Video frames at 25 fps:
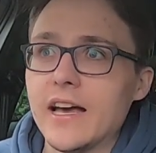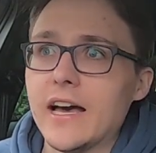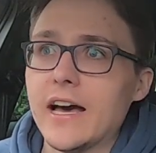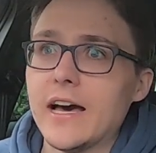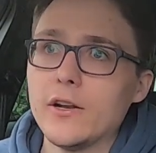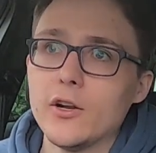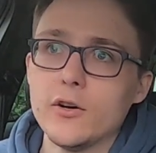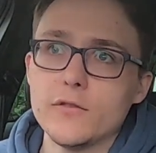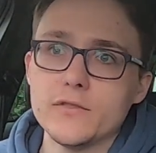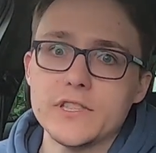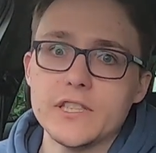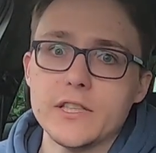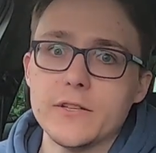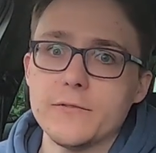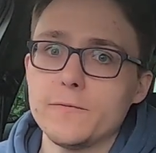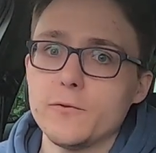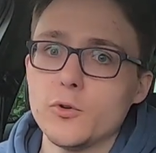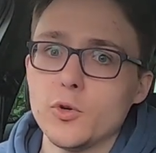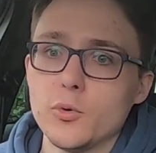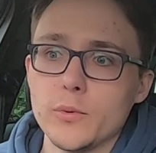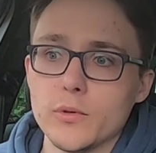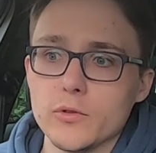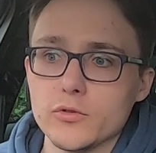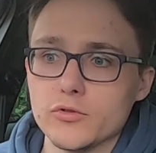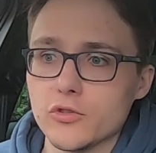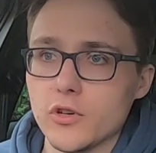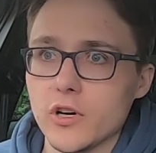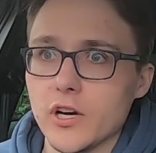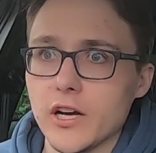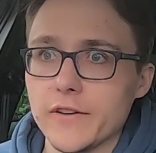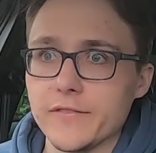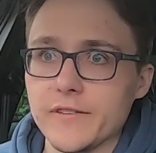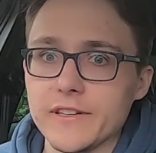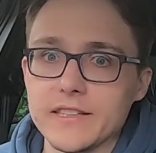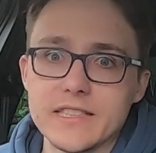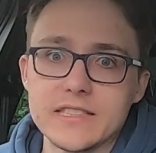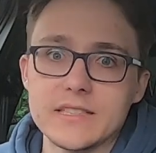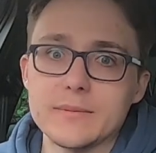And obviously the 4-wheel
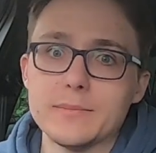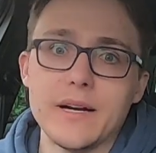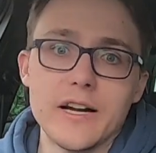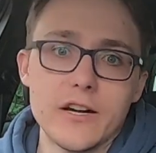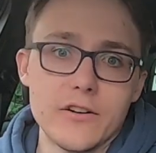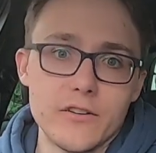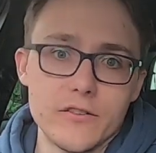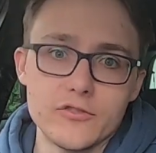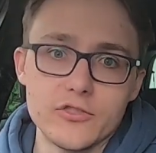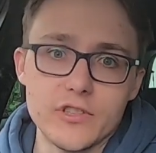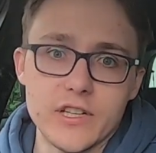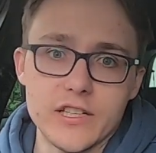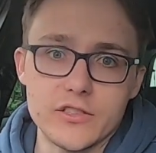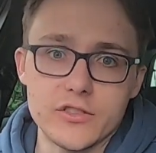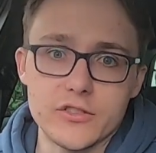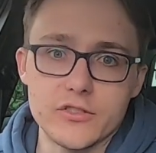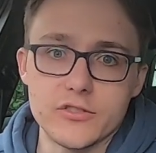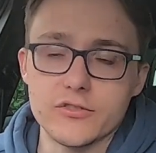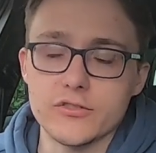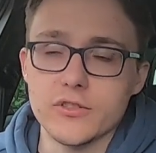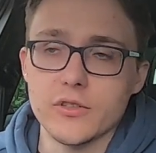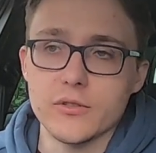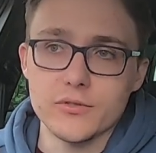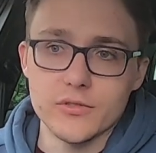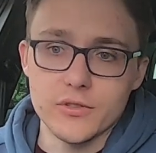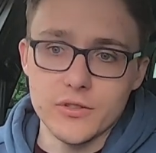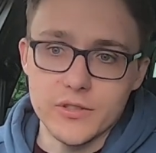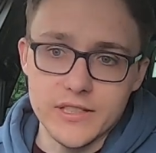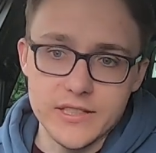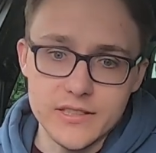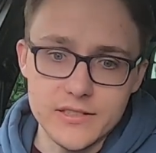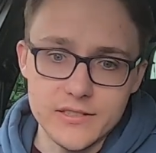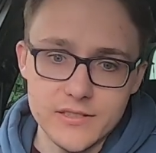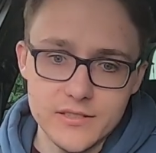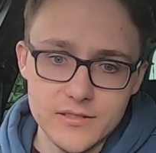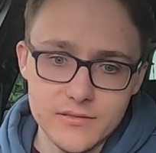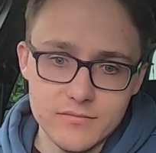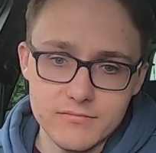drive, it doesn't matter if traction control's on,
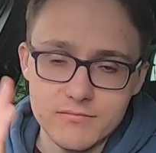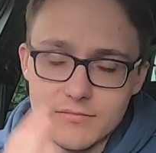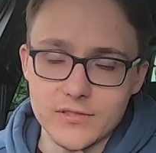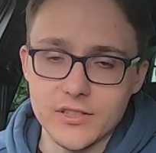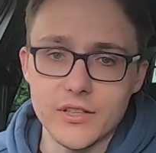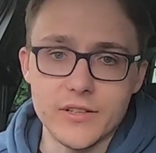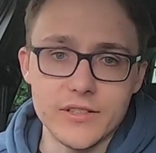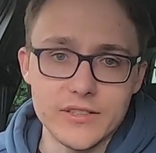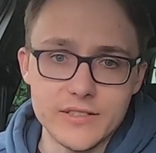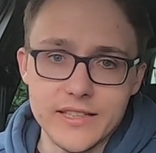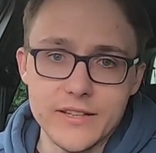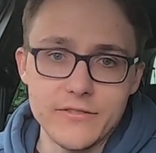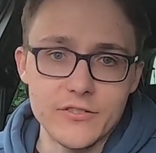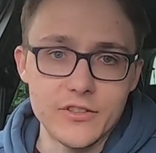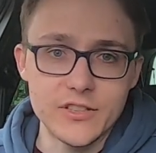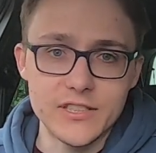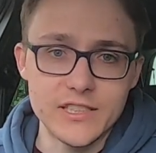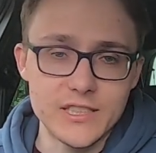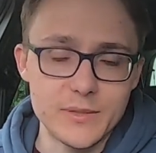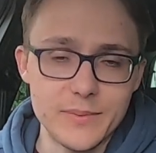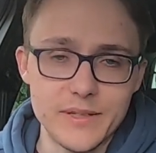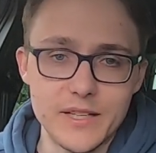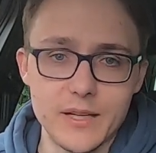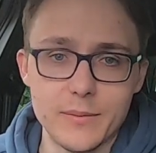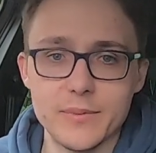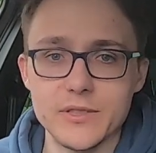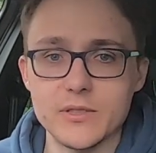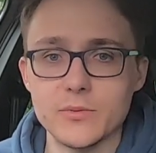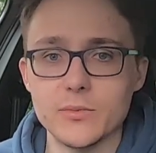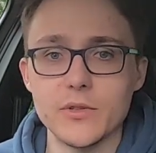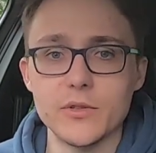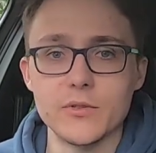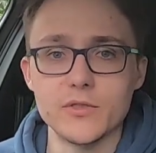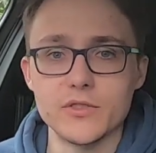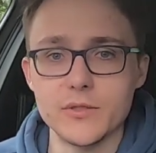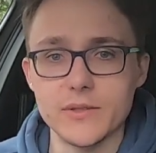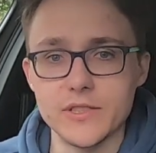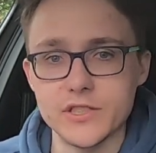it's, you know, it's never going to spin up its
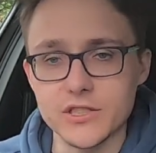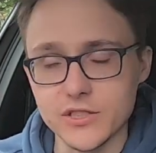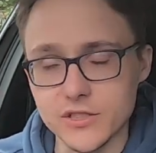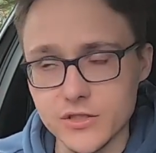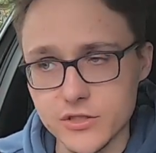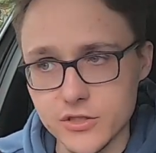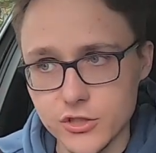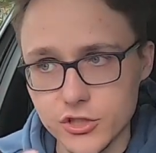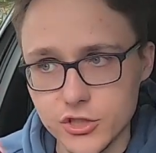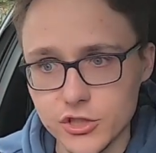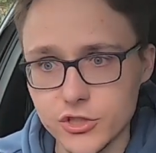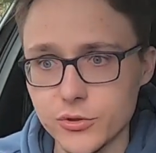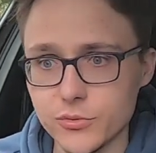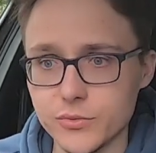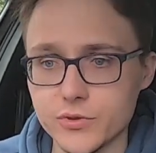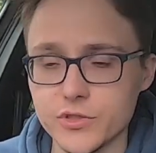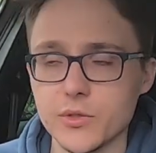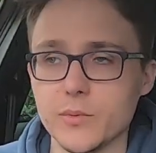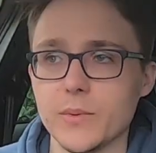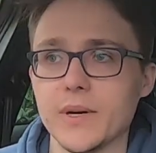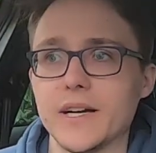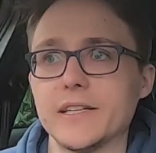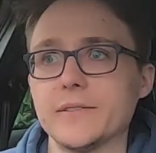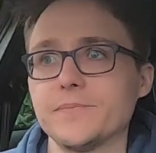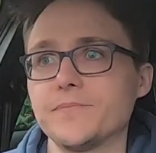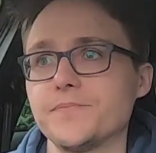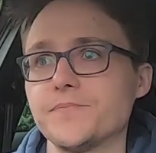wheels, so it just shoots away.